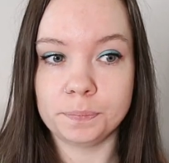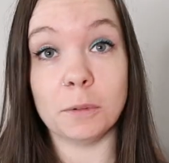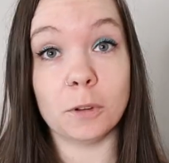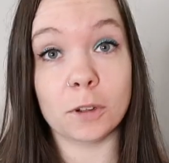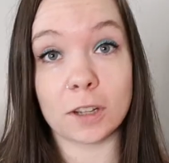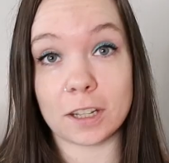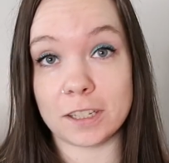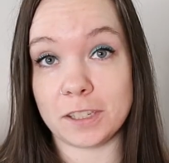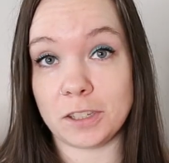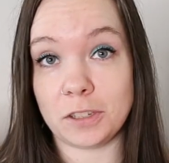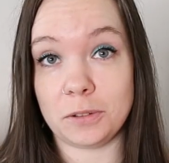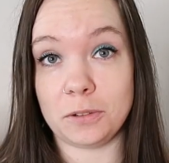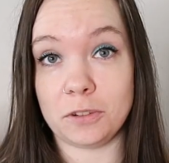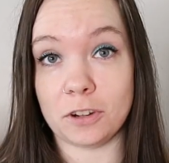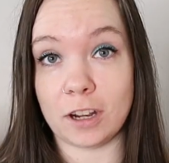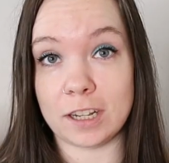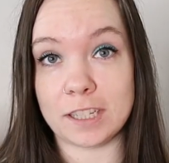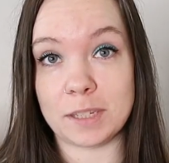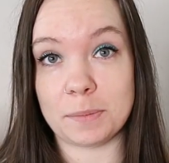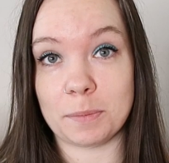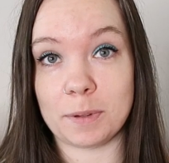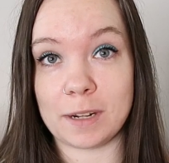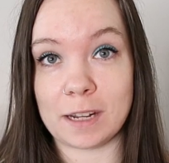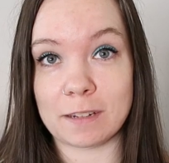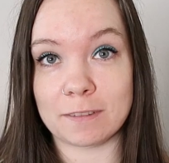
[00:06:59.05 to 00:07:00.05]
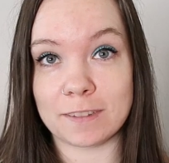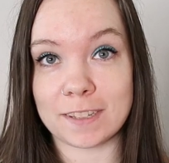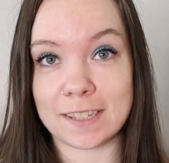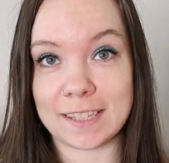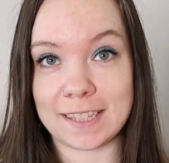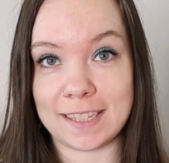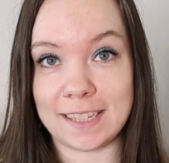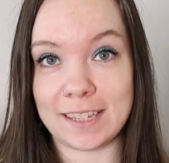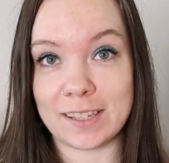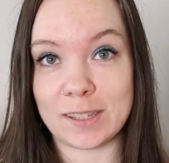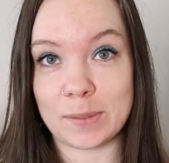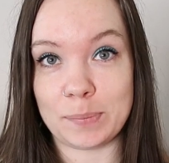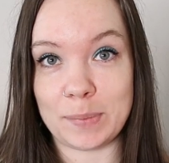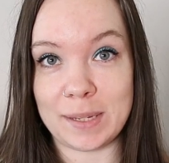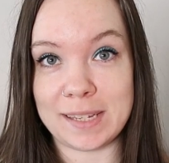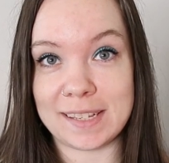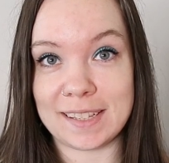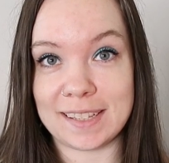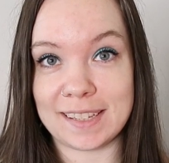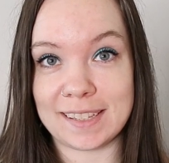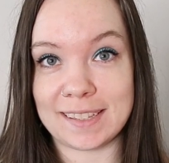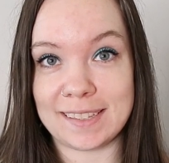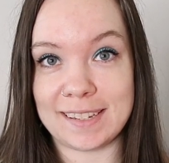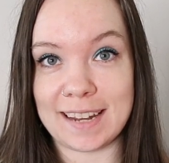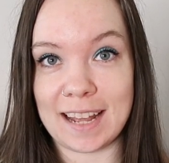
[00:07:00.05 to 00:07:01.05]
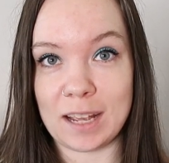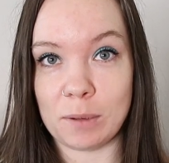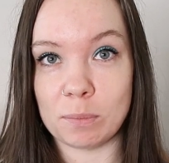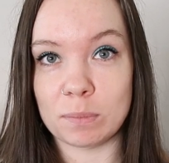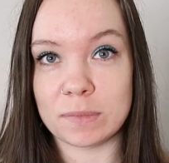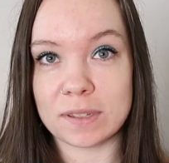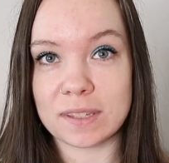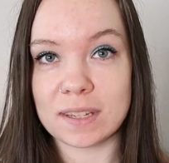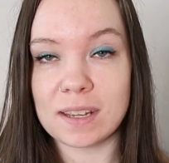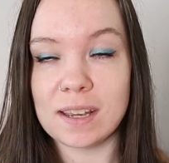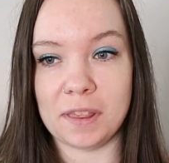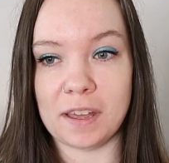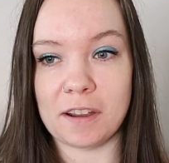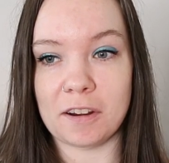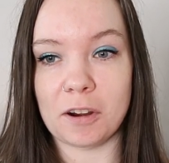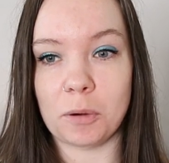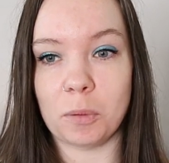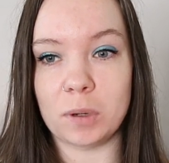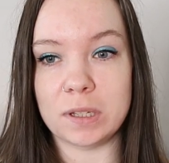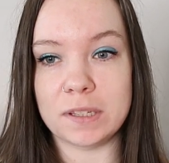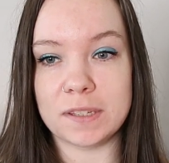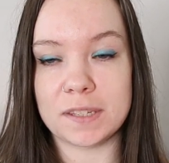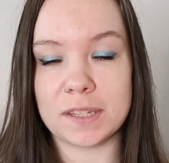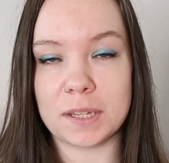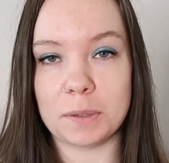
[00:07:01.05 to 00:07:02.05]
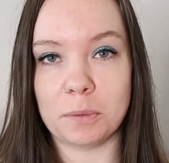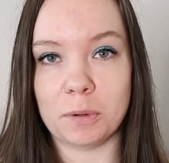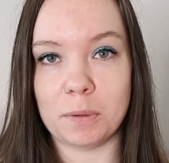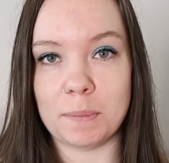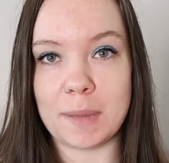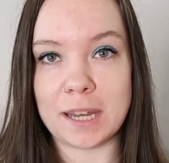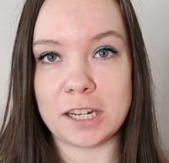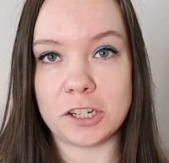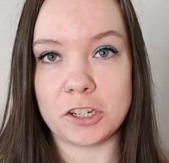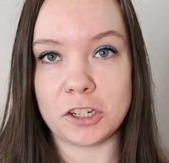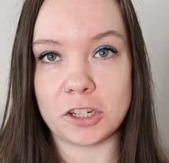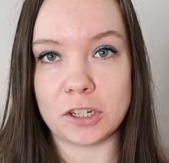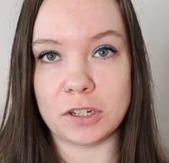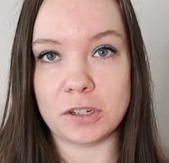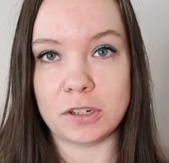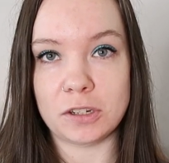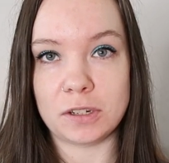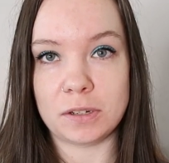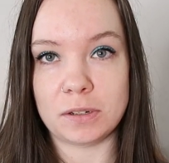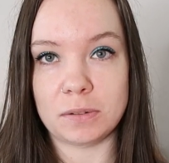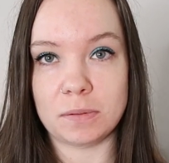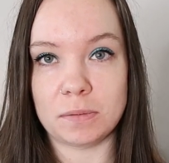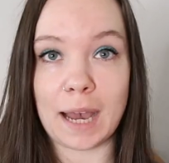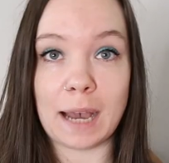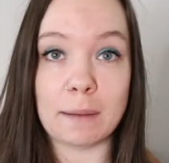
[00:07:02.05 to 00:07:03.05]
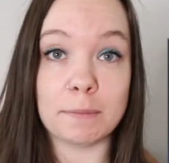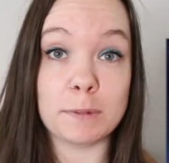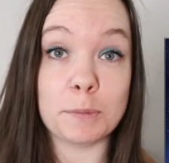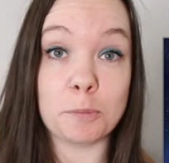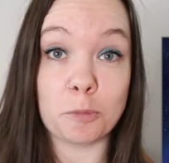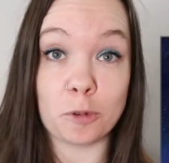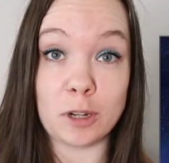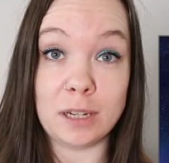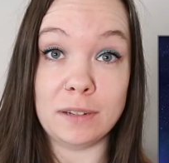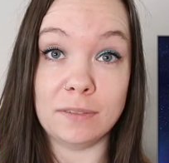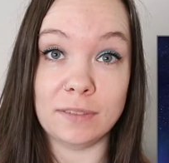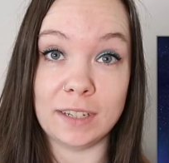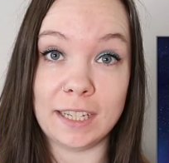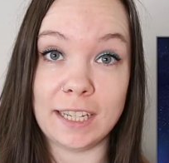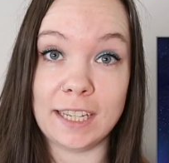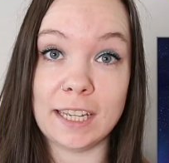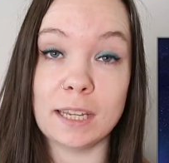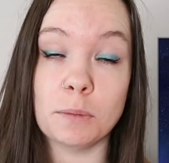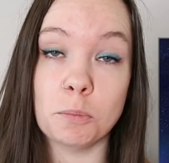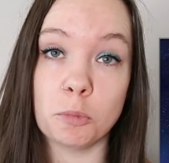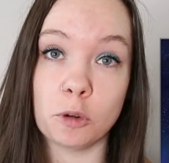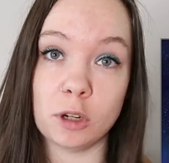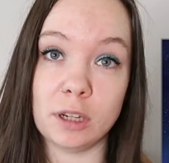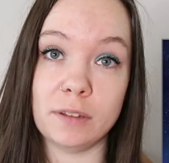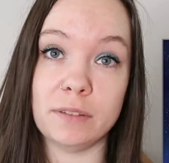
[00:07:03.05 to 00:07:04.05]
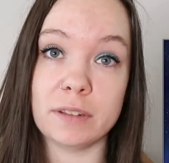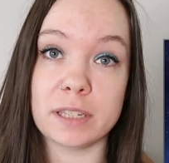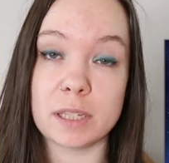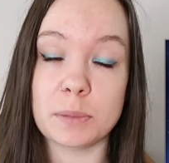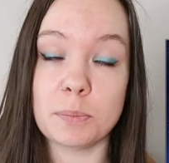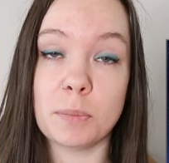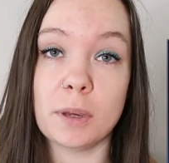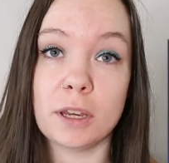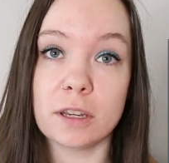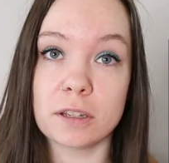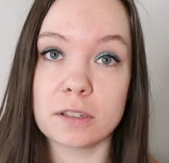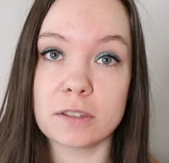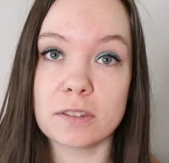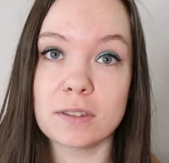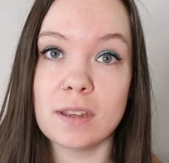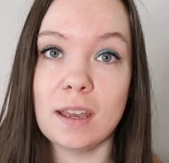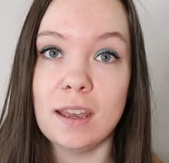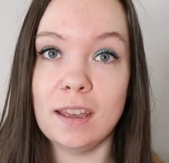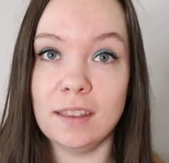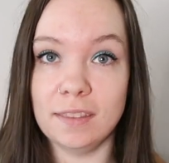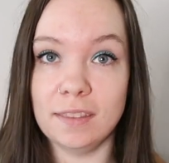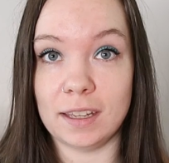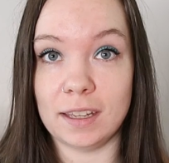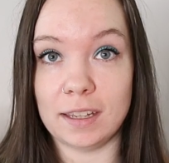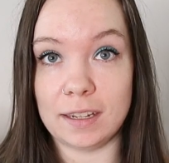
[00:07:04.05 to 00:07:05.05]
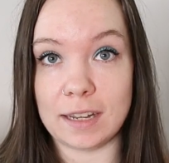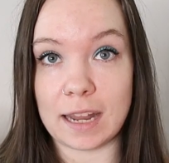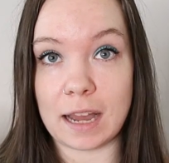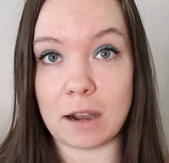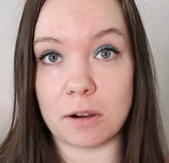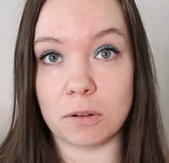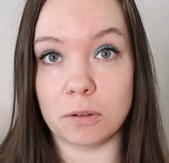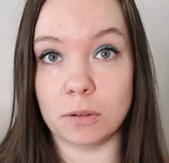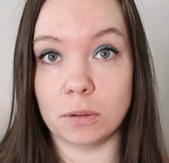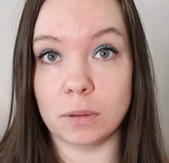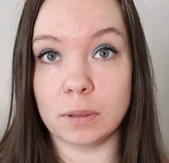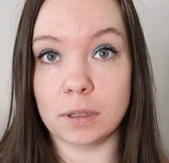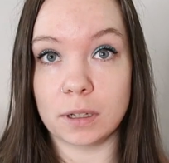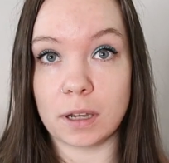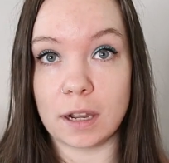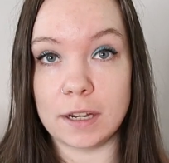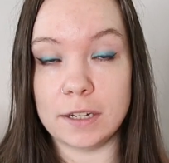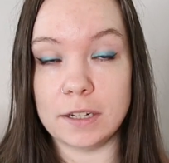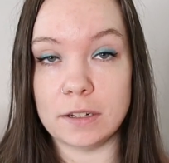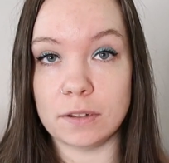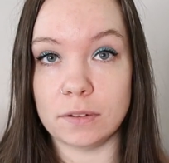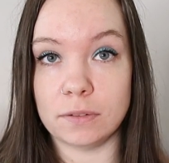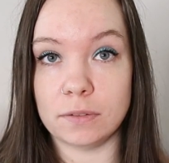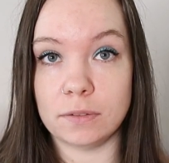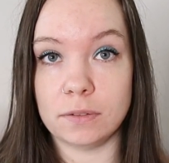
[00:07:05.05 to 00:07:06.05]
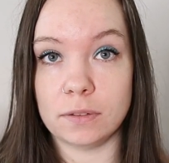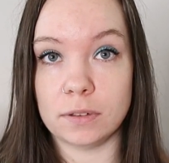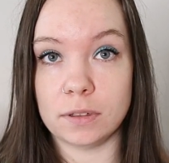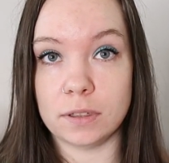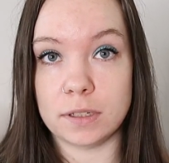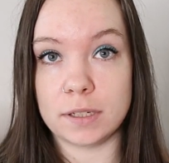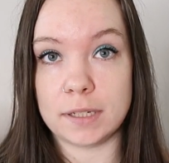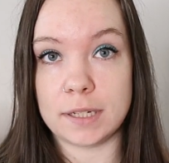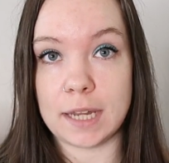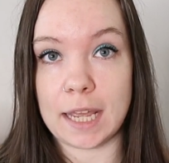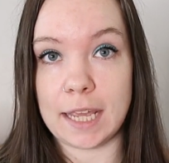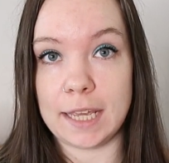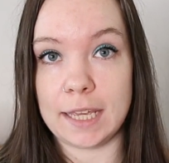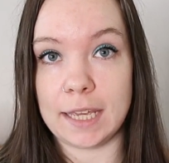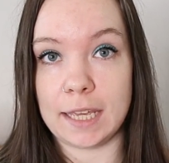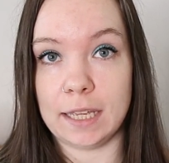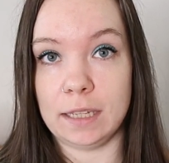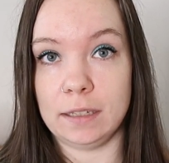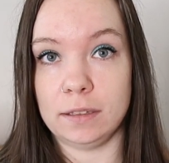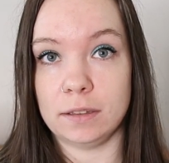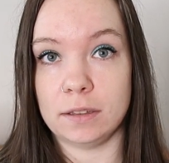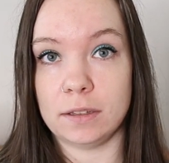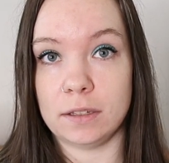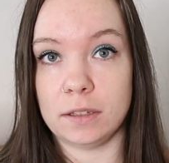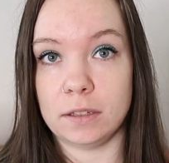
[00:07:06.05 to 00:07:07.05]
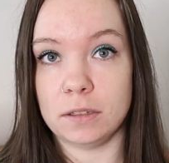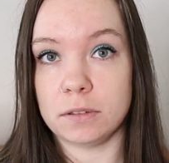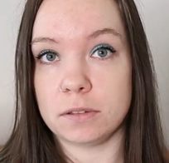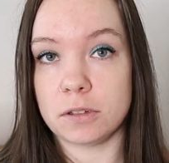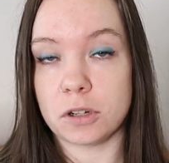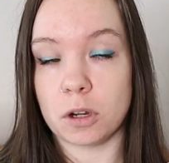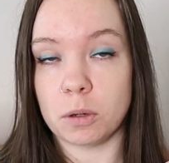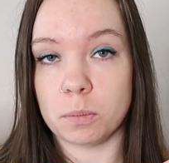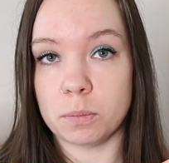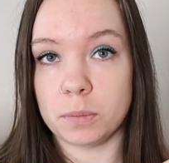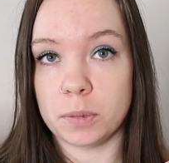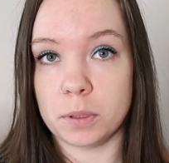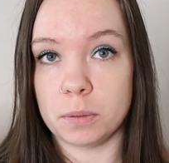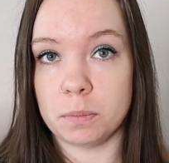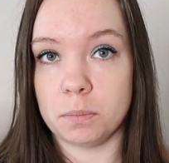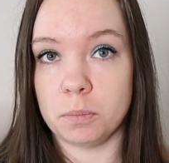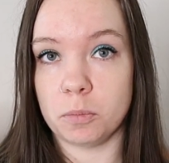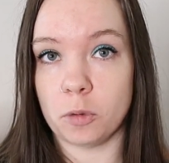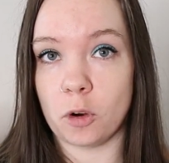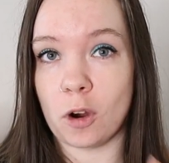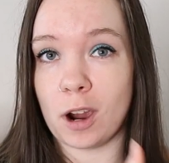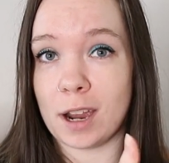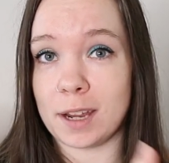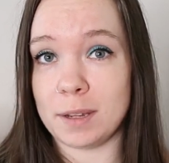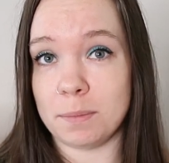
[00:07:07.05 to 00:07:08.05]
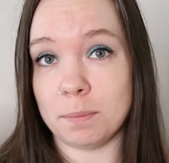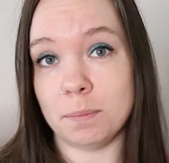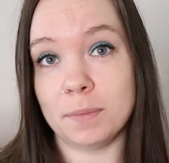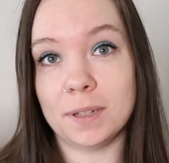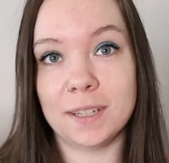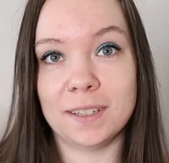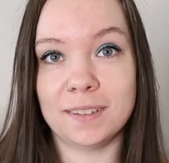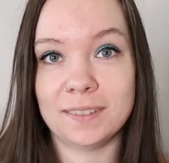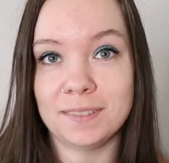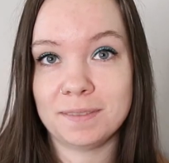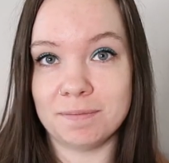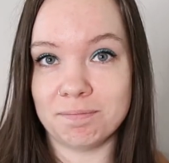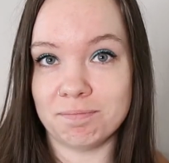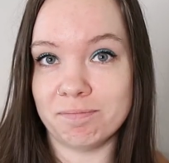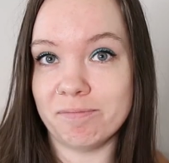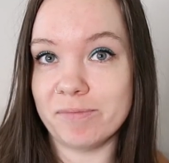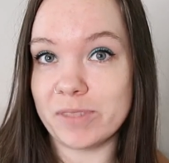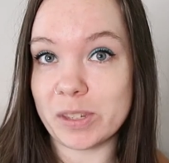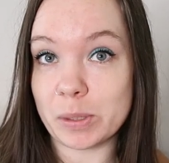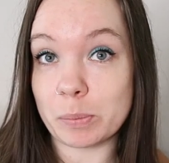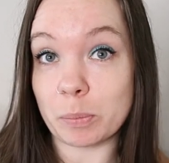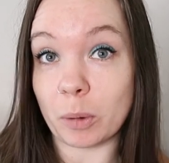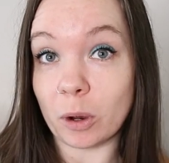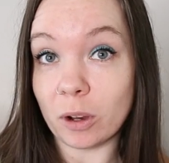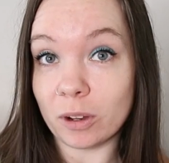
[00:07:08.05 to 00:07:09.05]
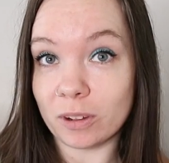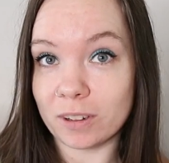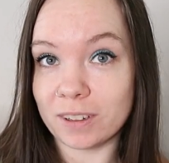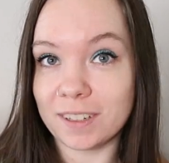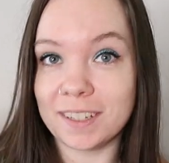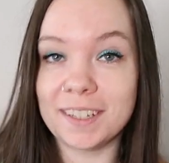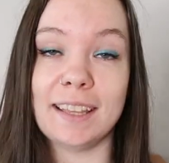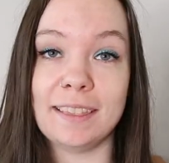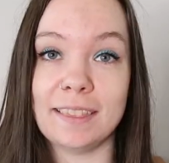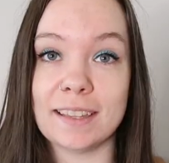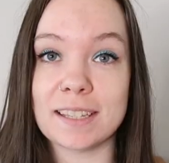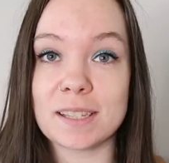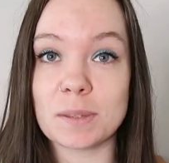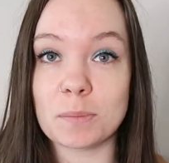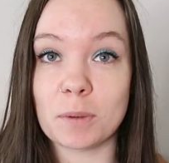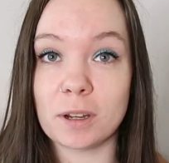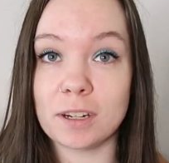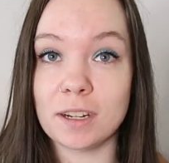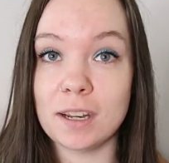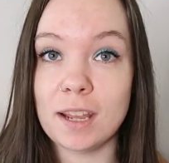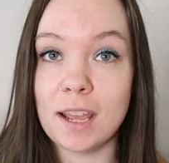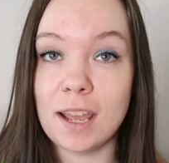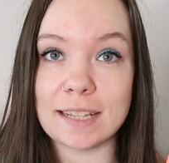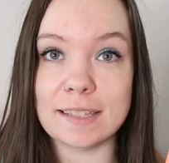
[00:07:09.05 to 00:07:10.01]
I'm not going to try to pronounce these species' names, but there are ones that were mentioned perhaps briefly in previous books that are now kind of taking the top prime spot in this one.